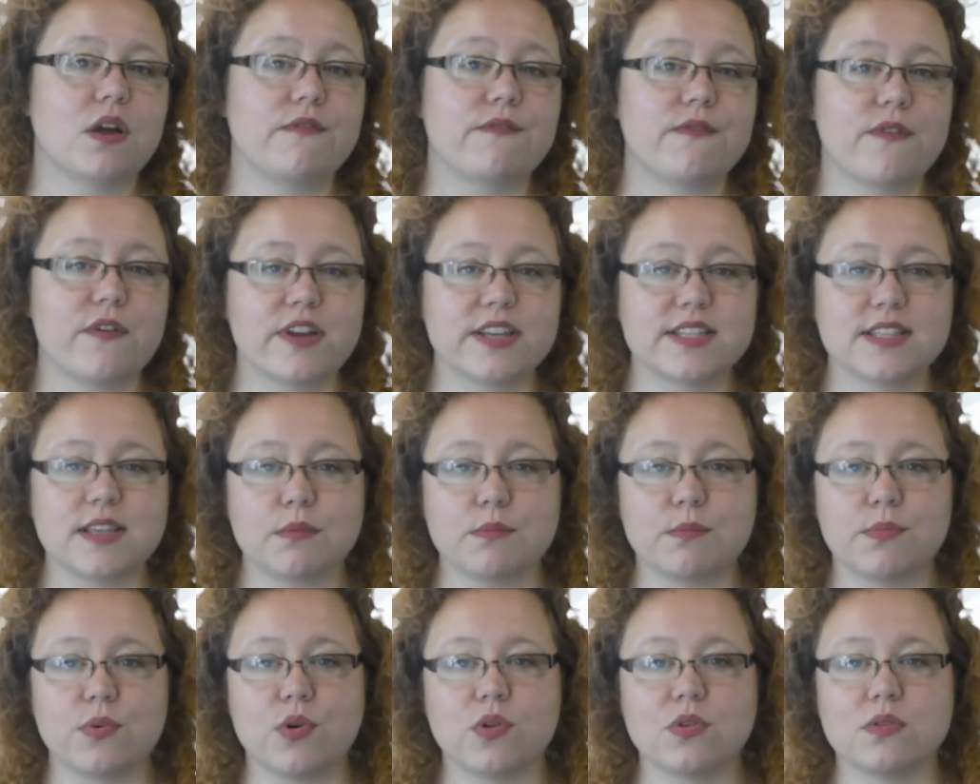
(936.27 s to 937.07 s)
For
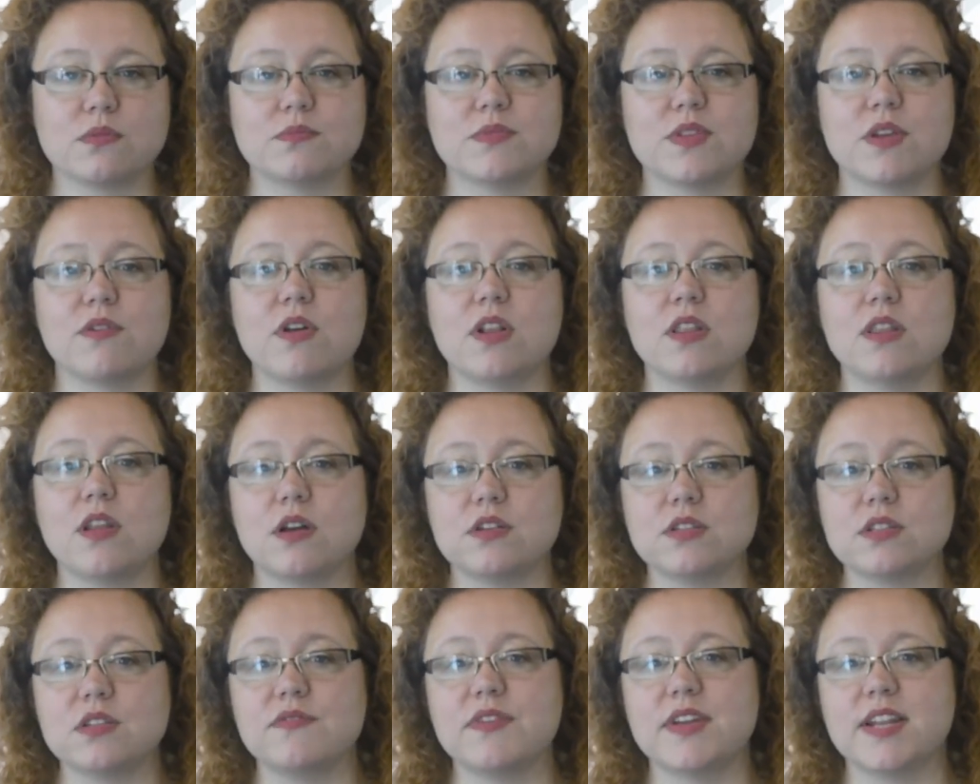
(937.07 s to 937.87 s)
example, there are
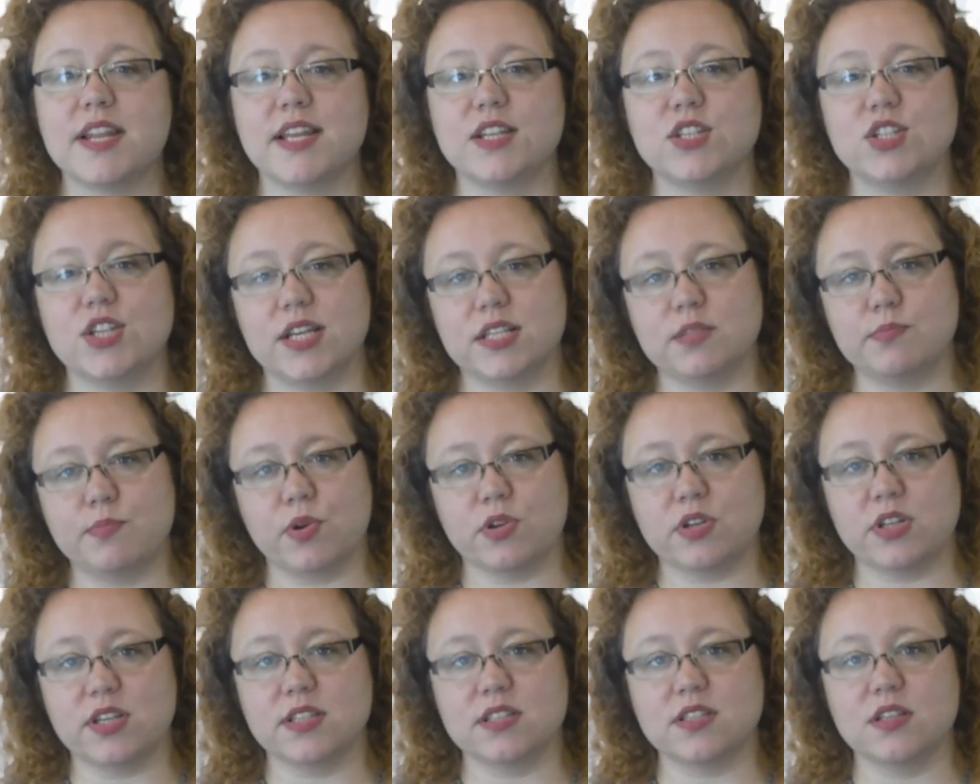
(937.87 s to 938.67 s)
lots of NHS
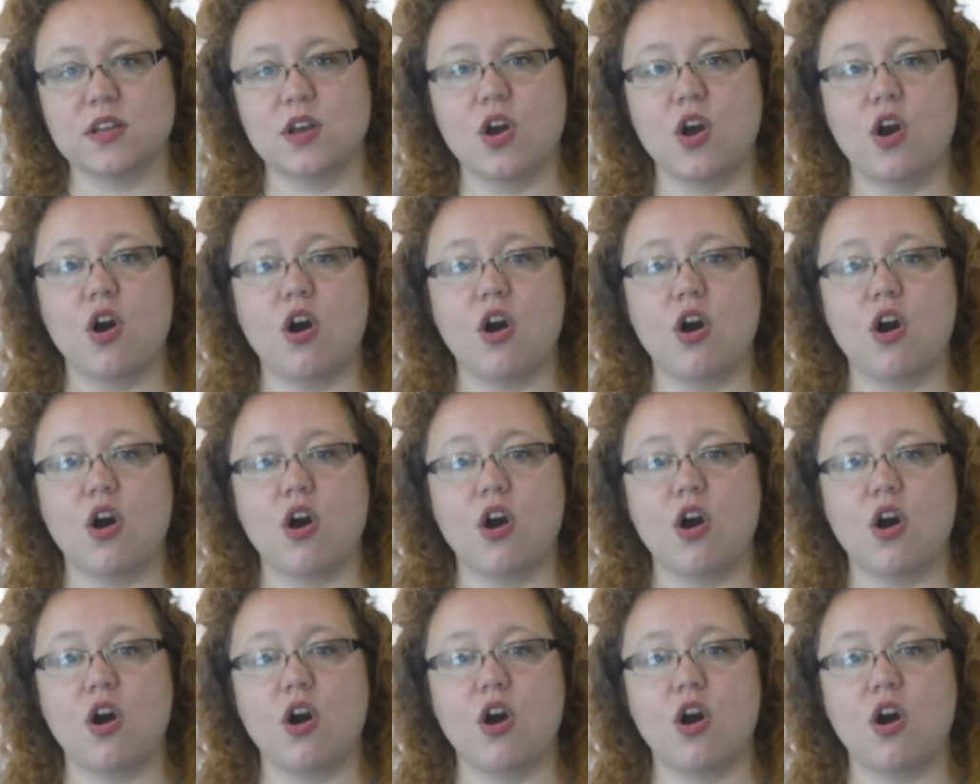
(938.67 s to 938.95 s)
bodies